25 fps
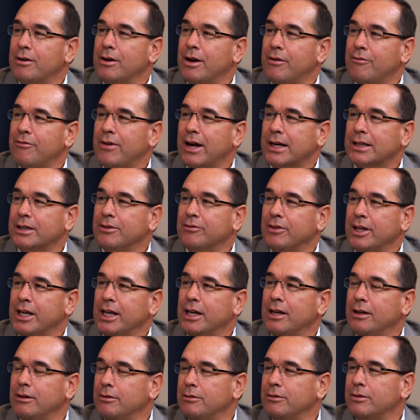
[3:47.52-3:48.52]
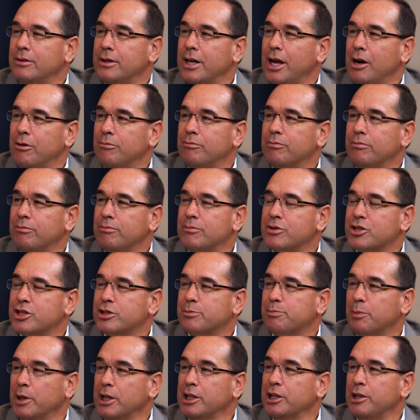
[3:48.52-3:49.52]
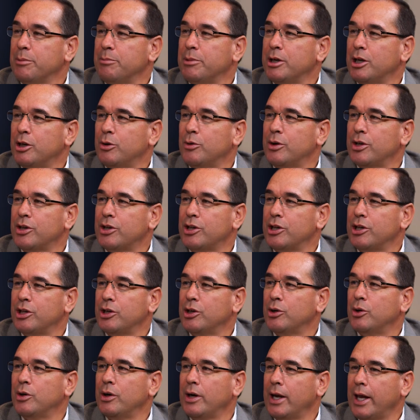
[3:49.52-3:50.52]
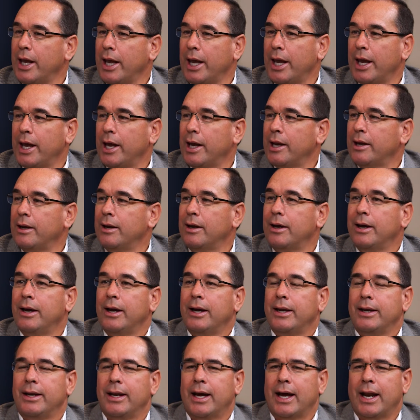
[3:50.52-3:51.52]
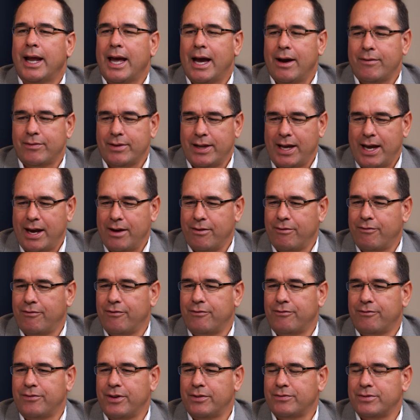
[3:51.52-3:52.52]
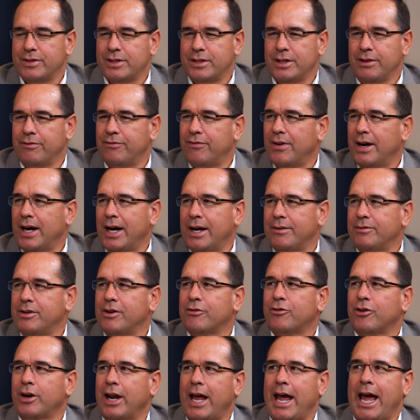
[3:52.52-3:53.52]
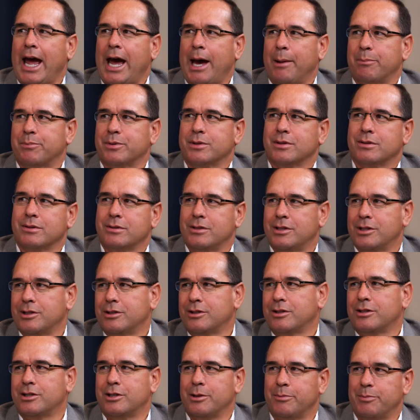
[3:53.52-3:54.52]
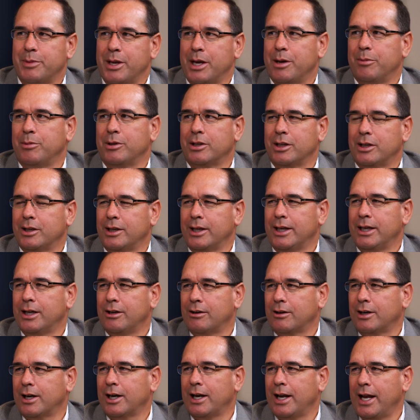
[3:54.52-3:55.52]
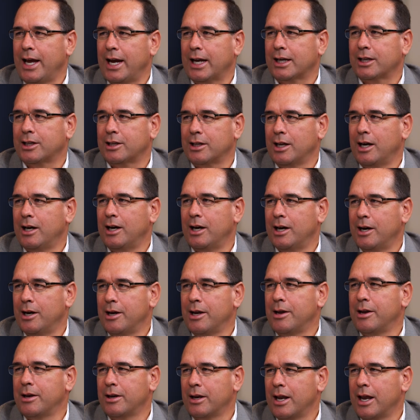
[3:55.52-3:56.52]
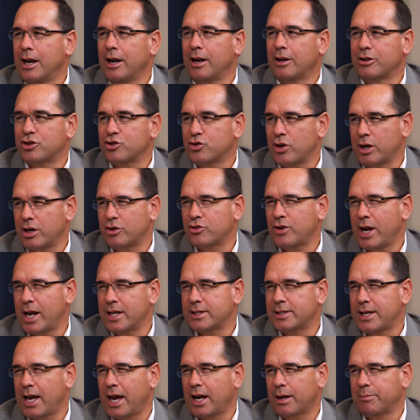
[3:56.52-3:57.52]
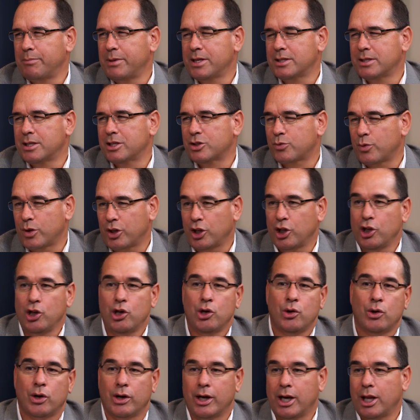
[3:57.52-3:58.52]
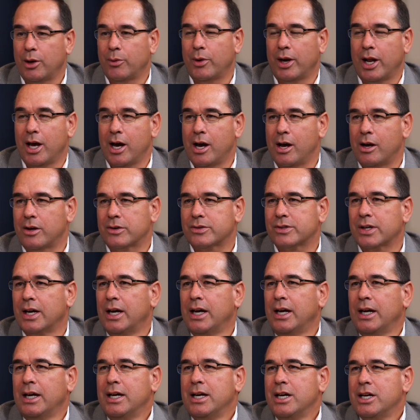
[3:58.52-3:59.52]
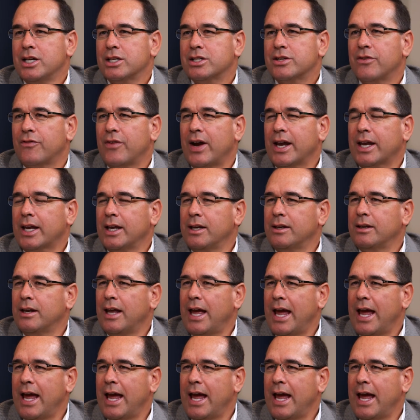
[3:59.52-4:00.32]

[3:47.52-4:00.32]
effectively split the bill with you and not have to have 55 different apps to be able to interconnect and transact business with you or anyone else. So if I can